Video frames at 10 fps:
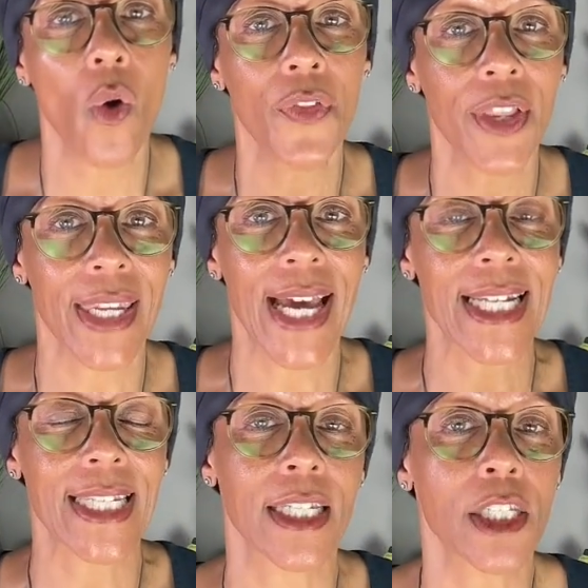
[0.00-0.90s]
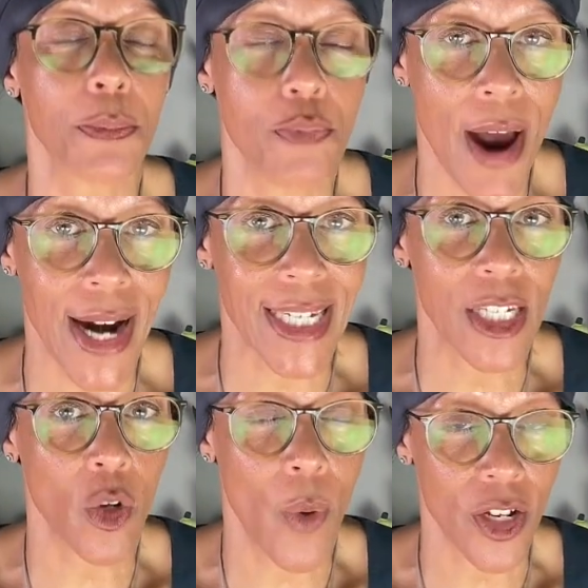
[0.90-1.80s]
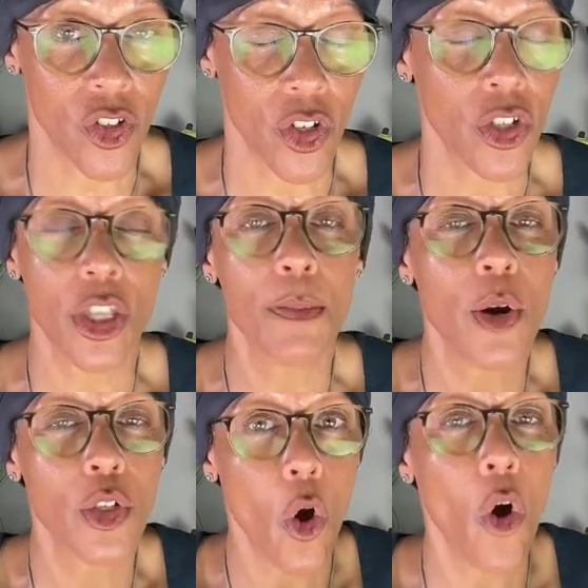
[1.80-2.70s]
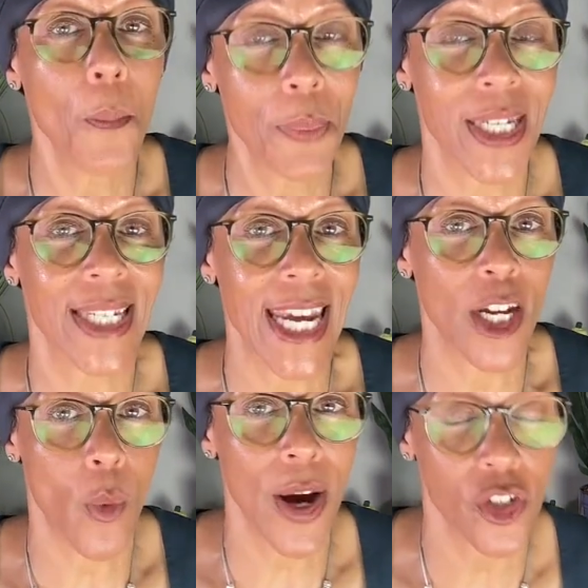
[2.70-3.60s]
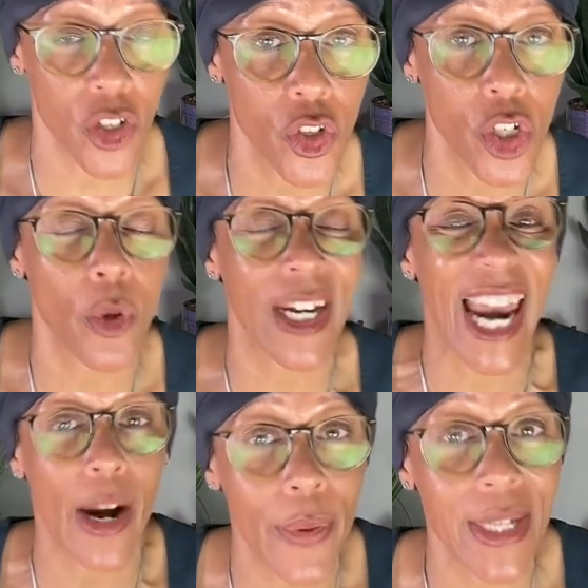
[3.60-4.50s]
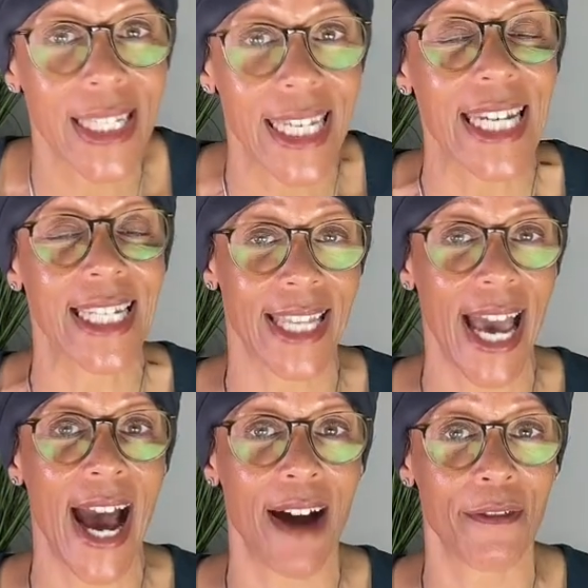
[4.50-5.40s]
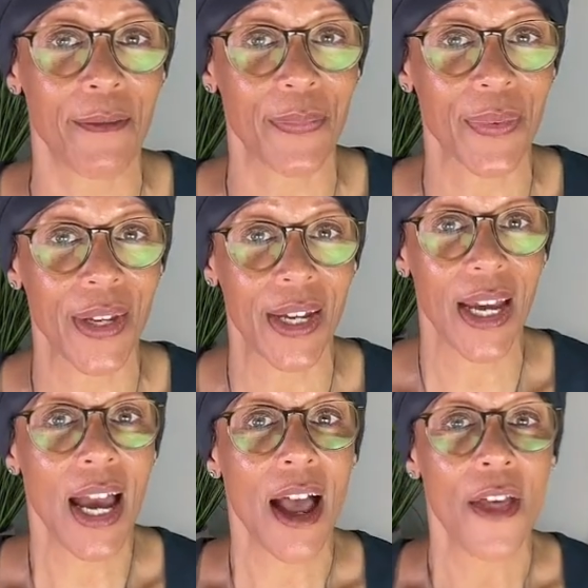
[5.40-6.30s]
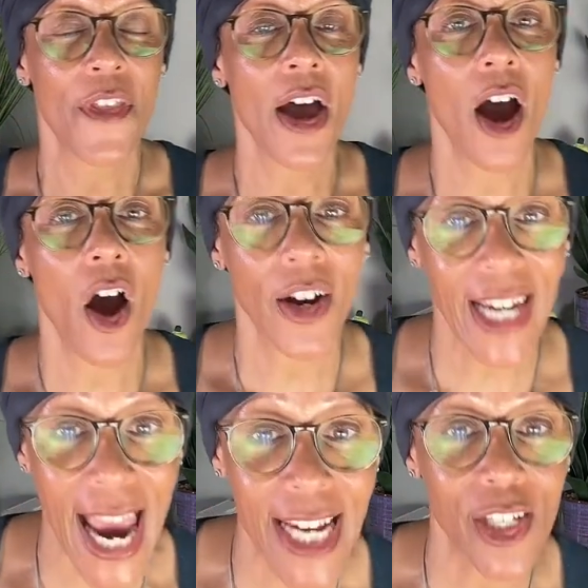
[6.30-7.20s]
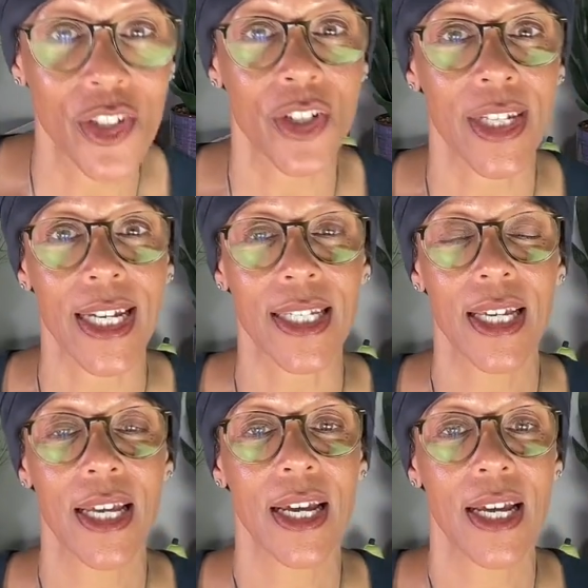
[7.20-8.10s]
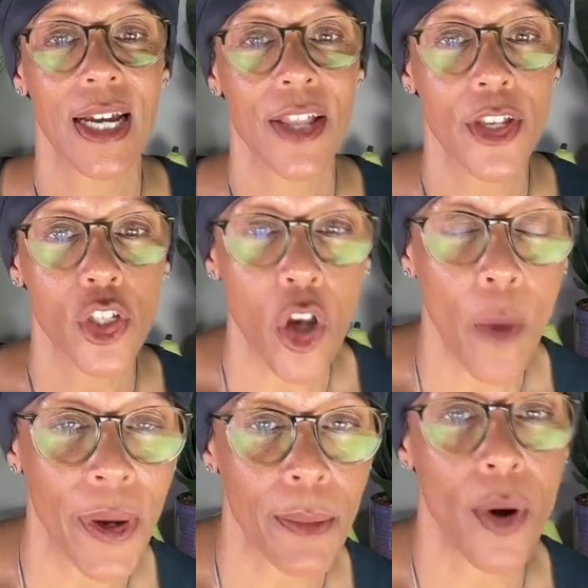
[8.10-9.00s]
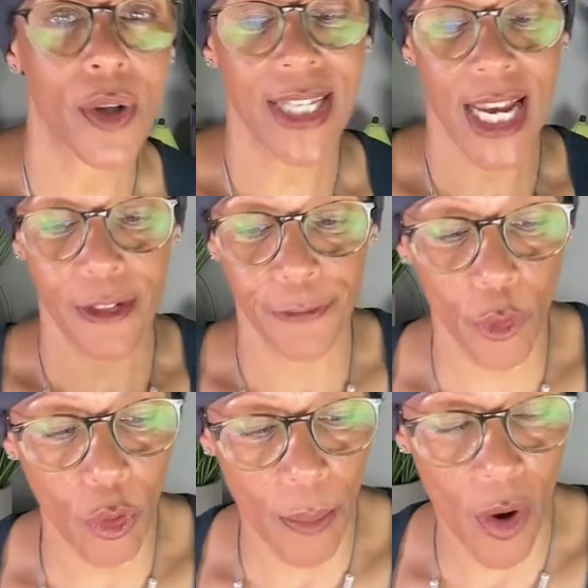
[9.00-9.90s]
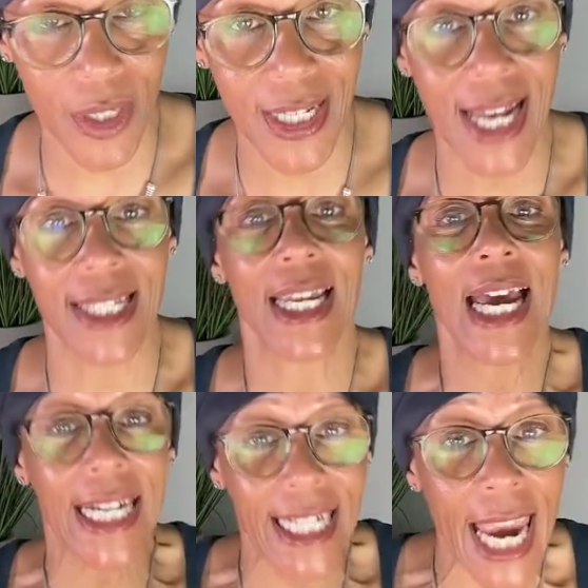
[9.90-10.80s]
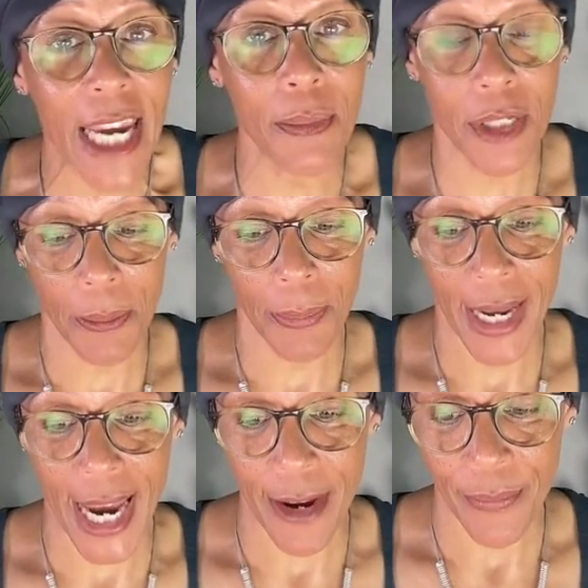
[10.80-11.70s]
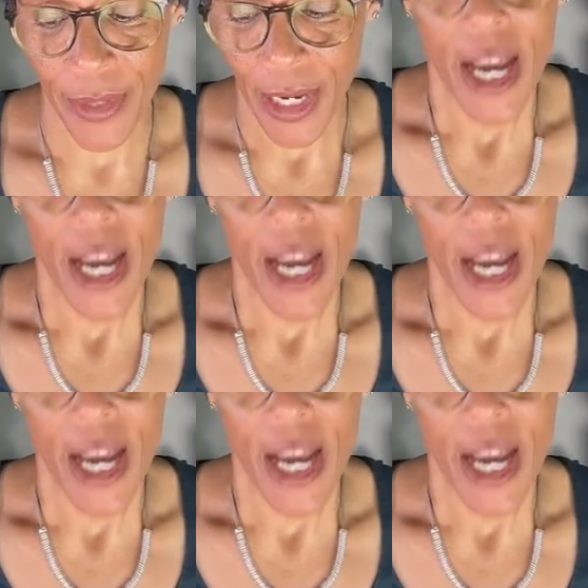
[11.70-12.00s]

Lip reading: all the licensed practice questions, the most up-to-date questions you're guaranteed to have. There are case studies. There's topic mock tests, full mock tests, games to play.